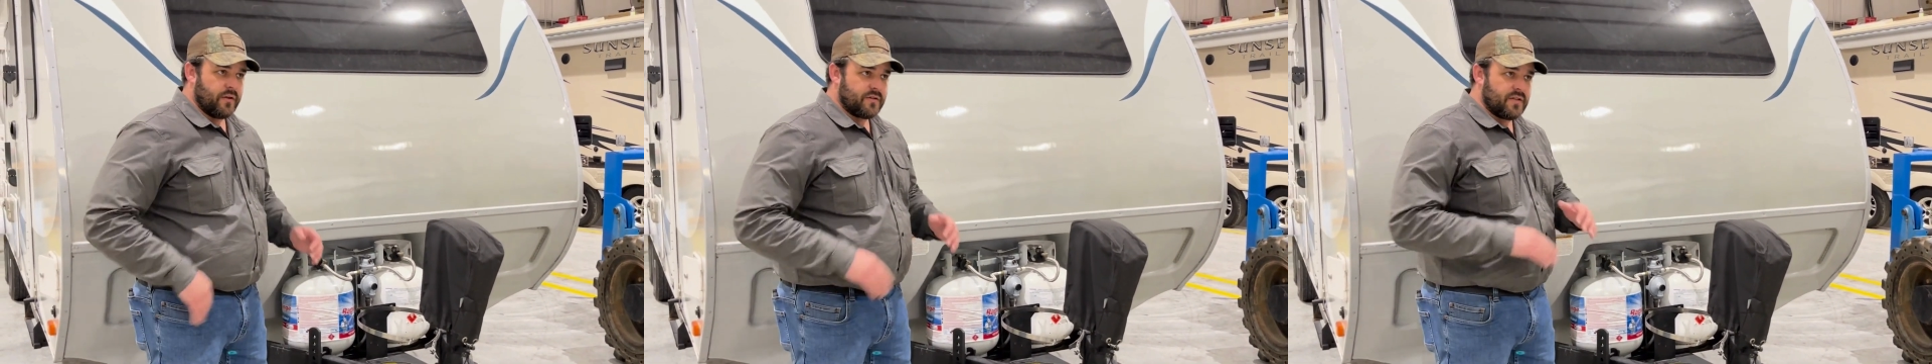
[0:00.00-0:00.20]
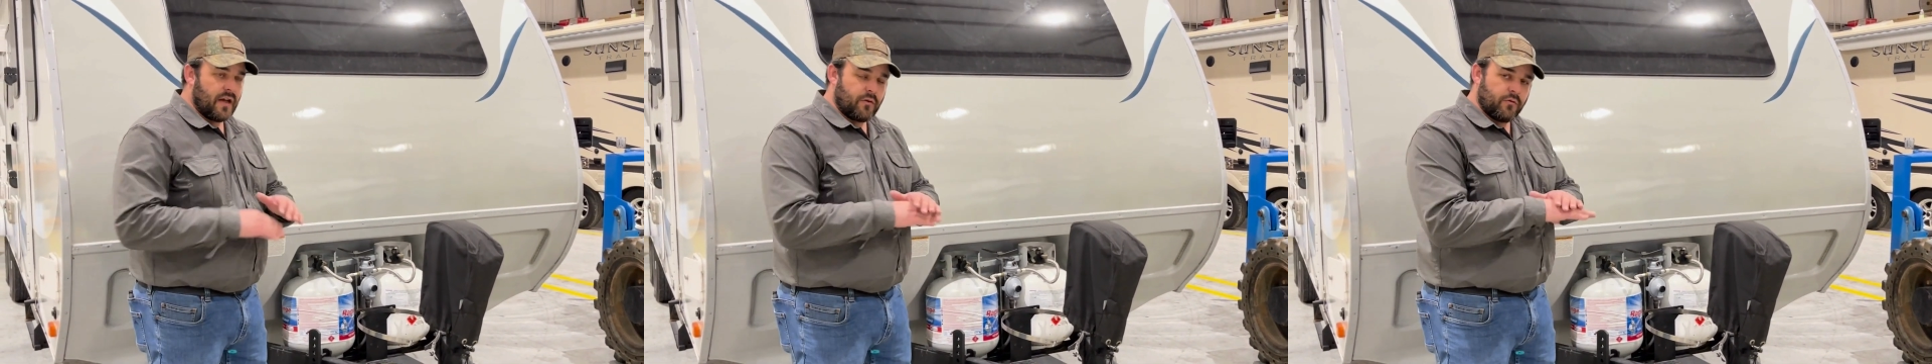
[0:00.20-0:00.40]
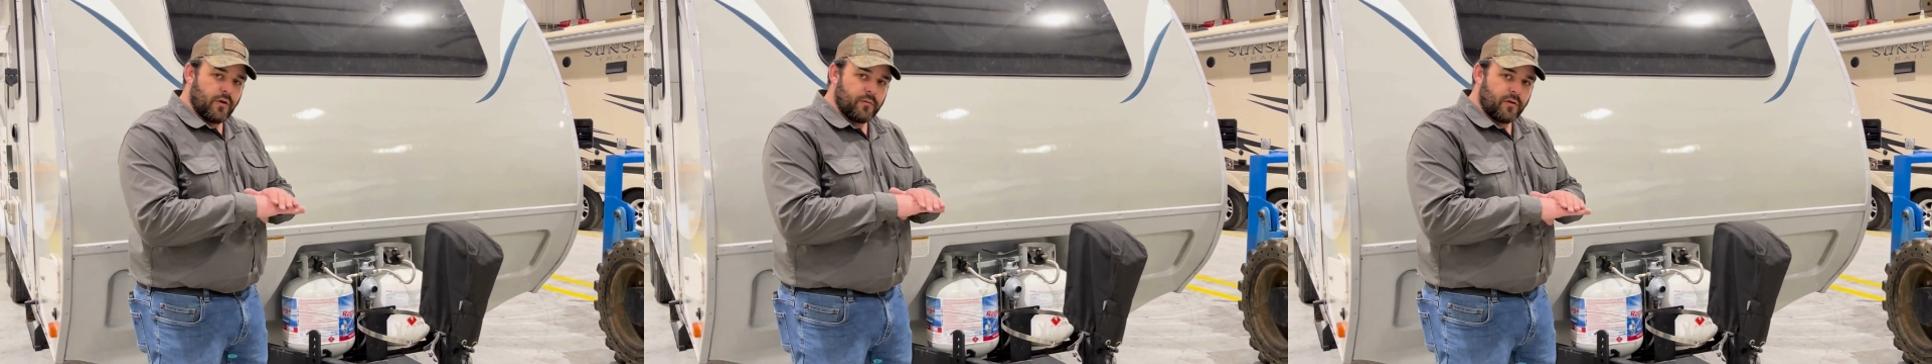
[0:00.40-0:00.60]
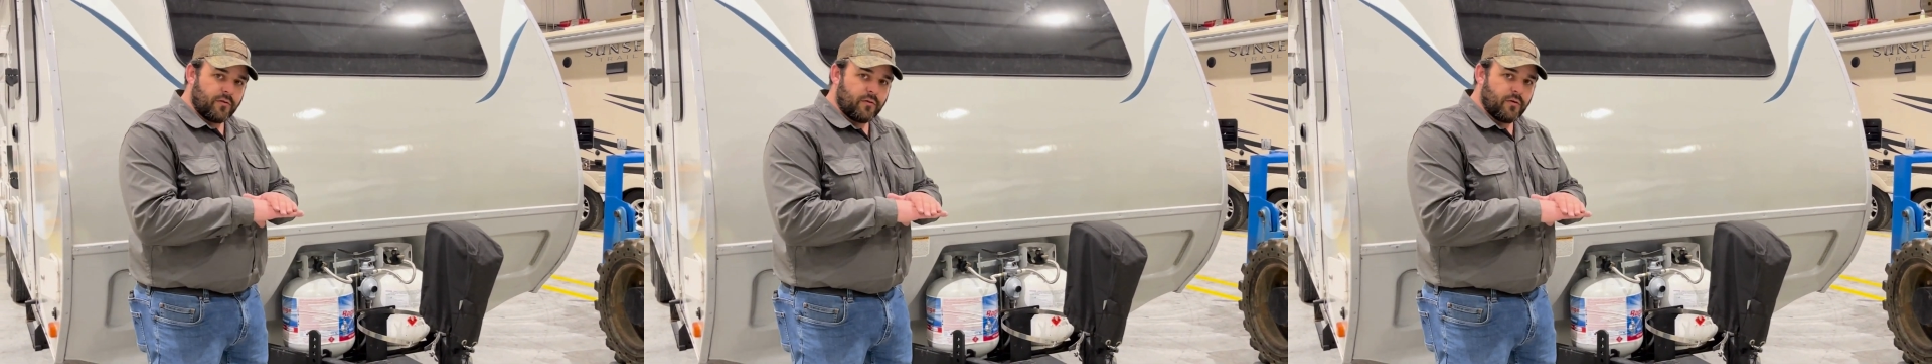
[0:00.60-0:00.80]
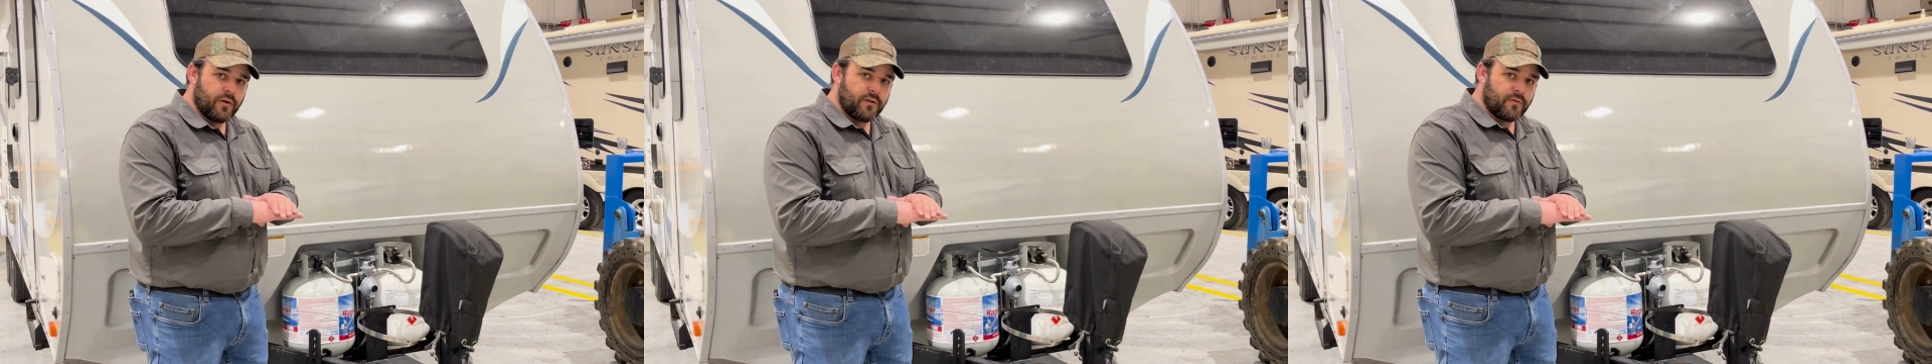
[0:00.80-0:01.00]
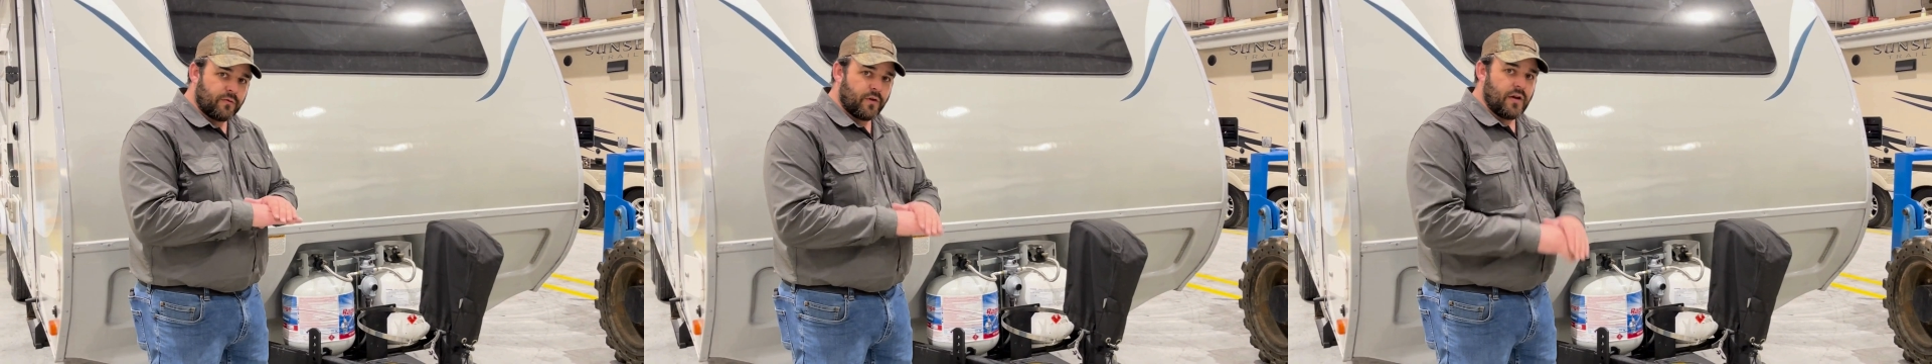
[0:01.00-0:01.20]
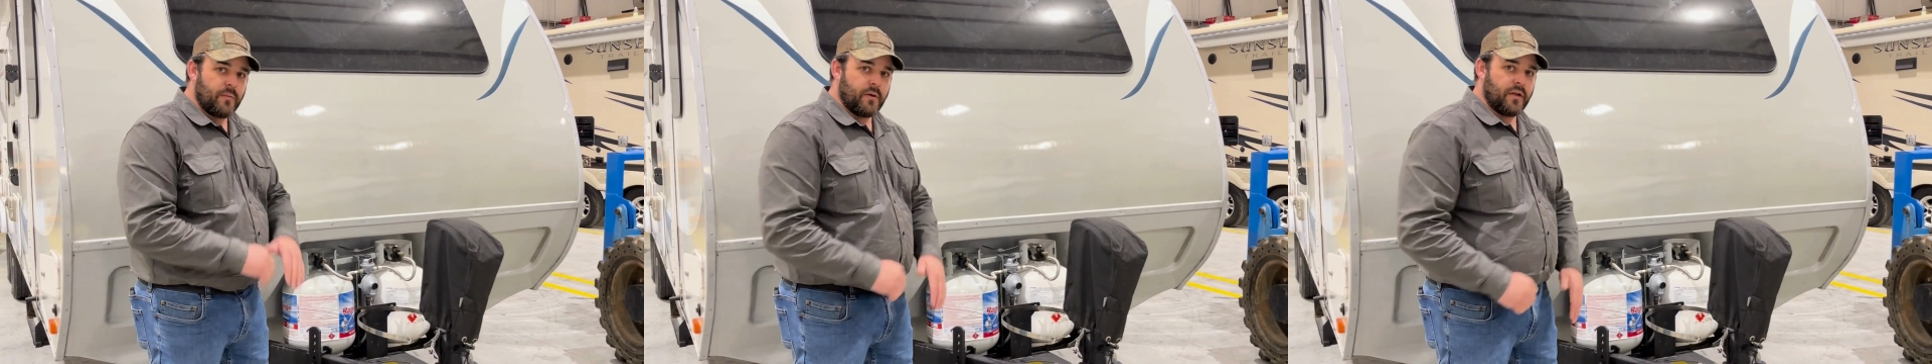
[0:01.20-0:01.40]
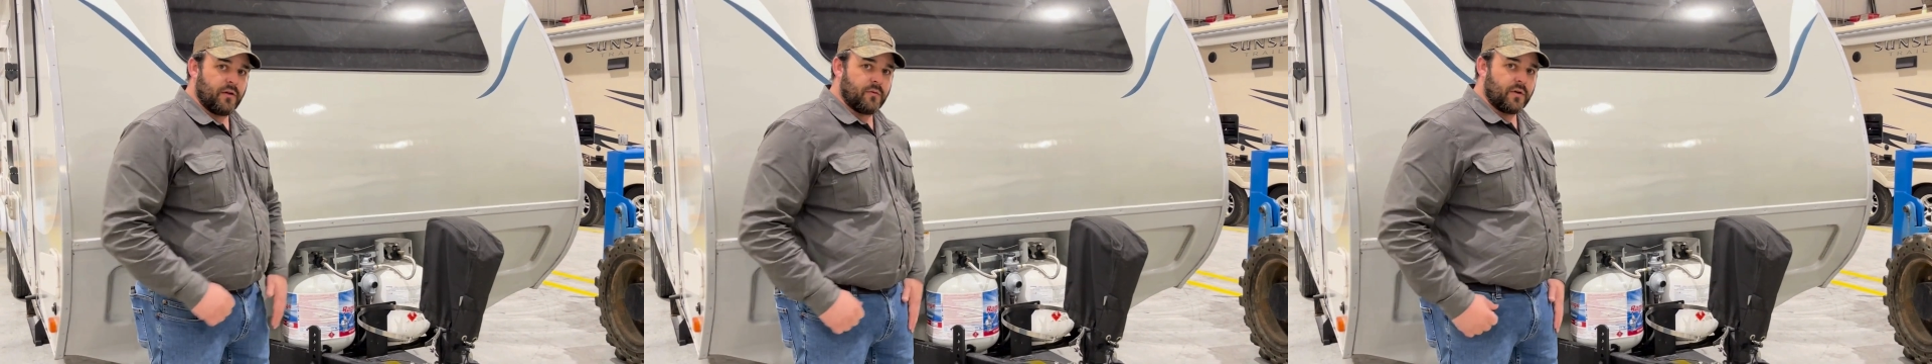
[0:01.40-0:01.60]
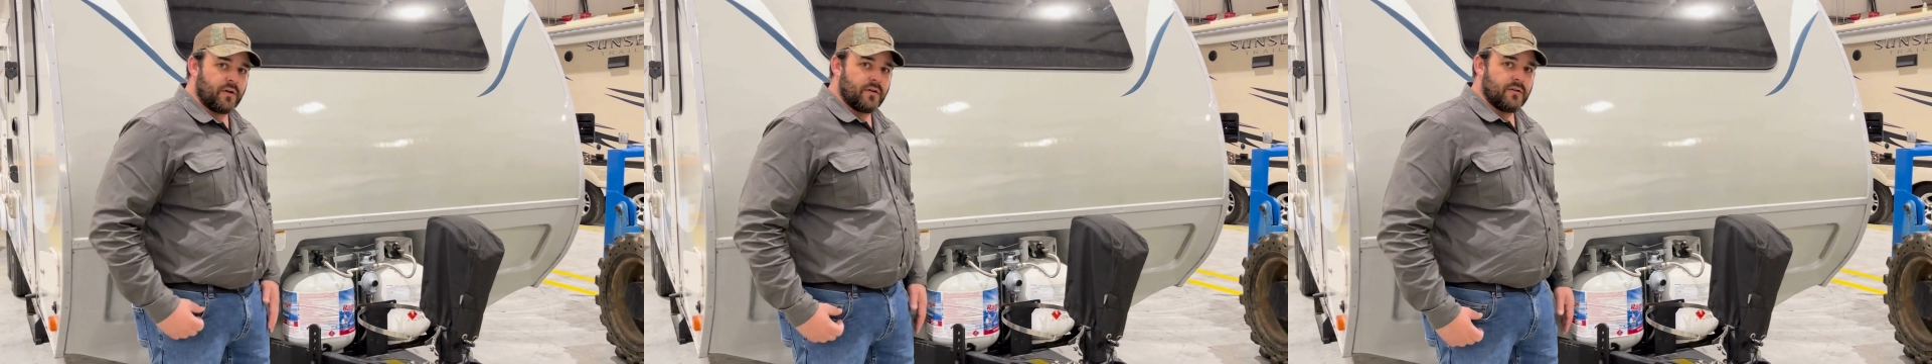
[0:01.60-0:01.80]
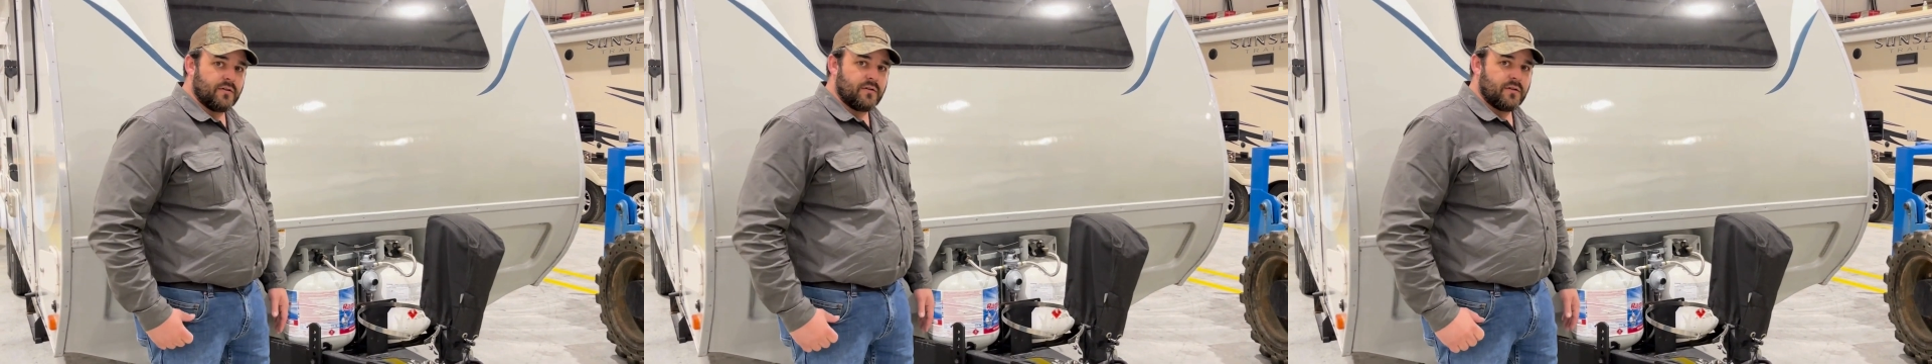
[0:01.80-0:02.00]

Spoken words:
it's not rubbing through on the frame anywhere.